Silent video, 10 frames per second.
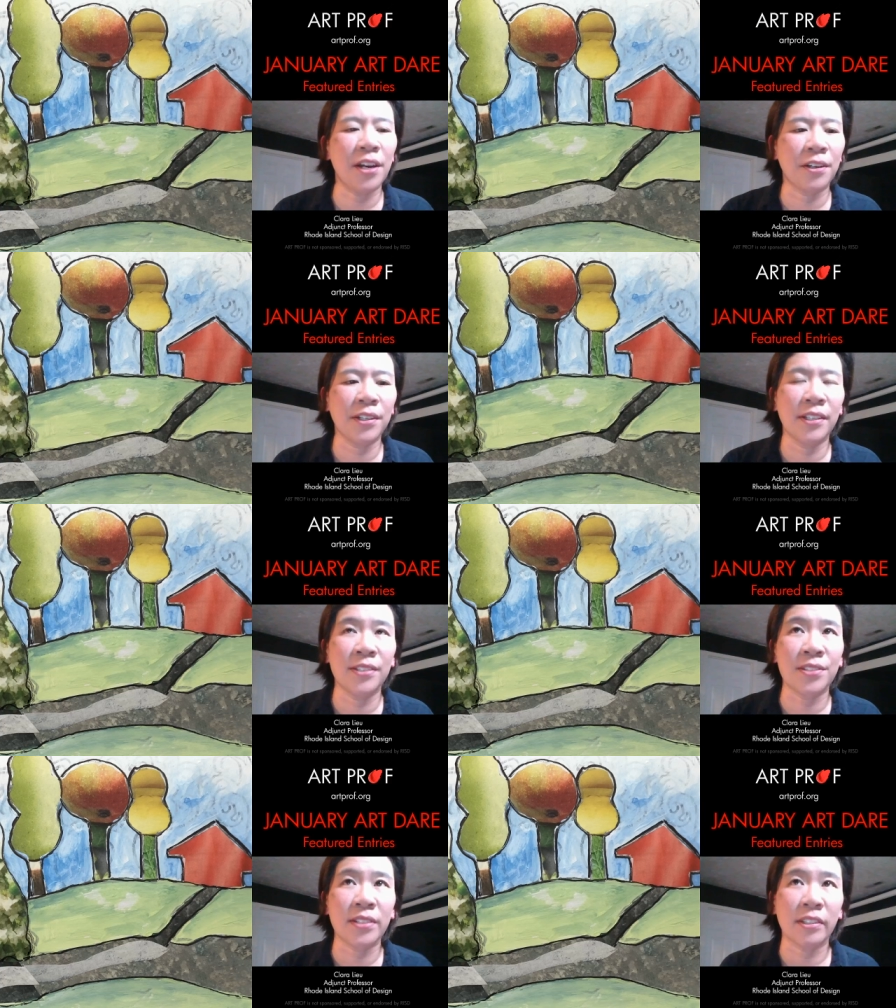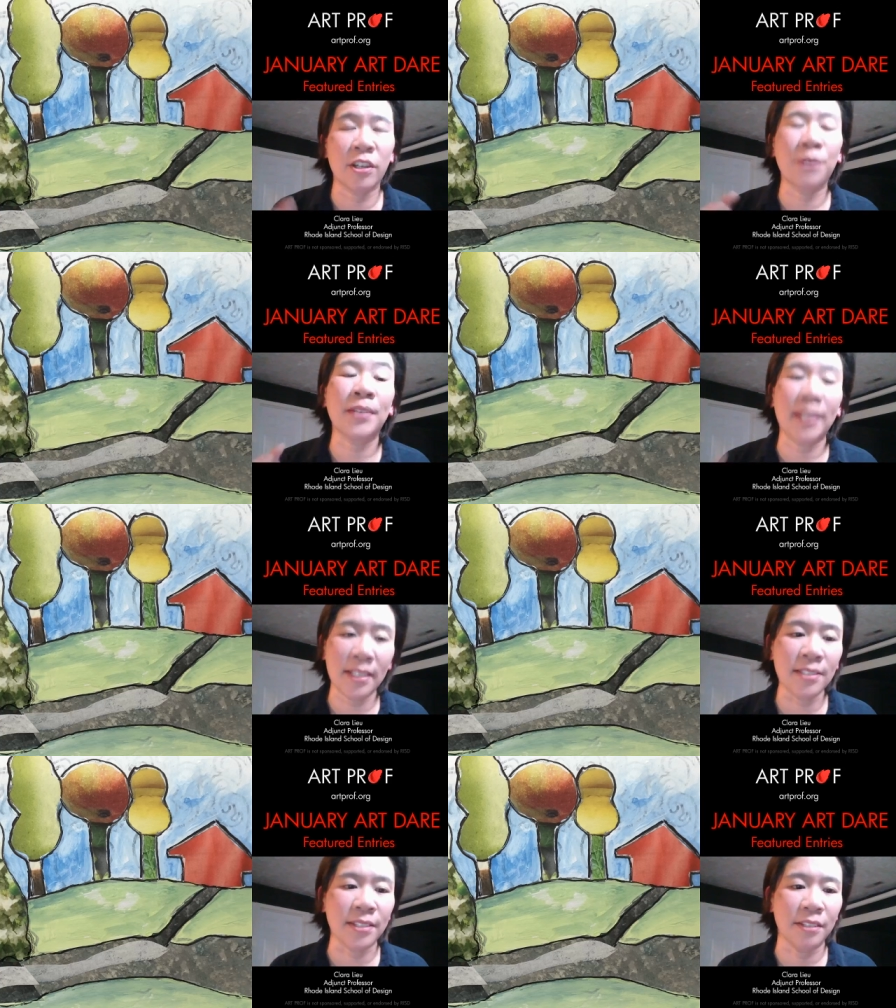areas
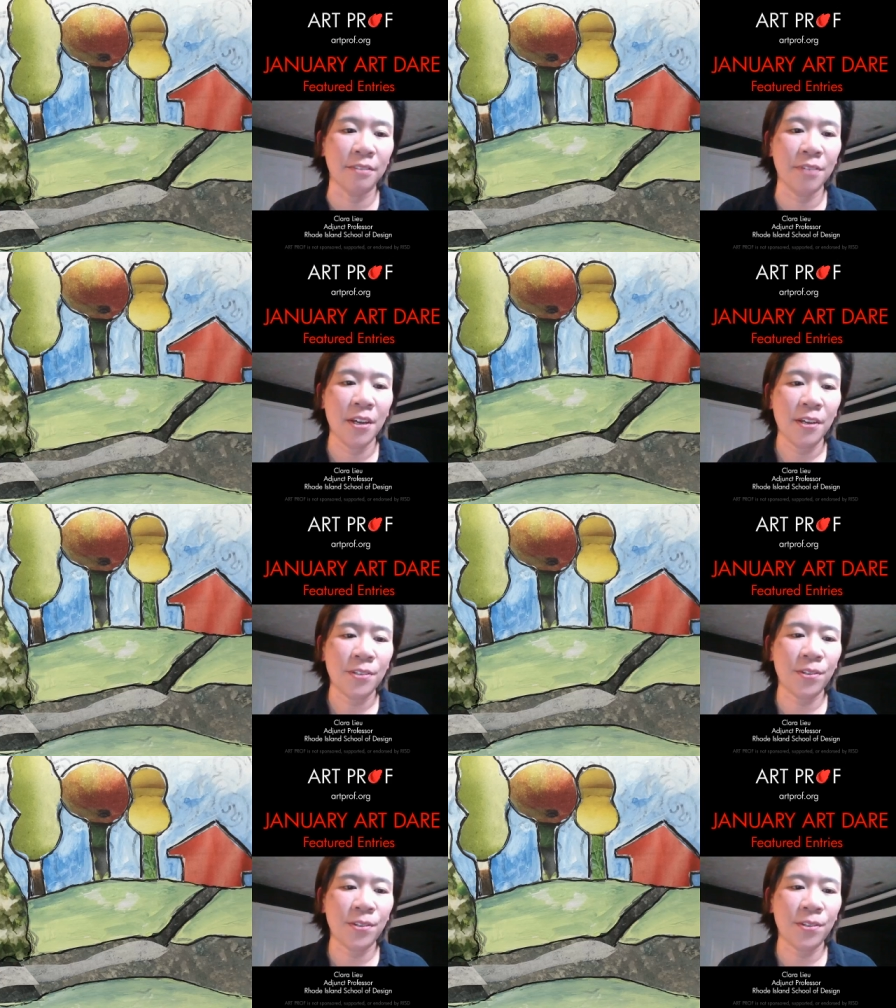cohesive so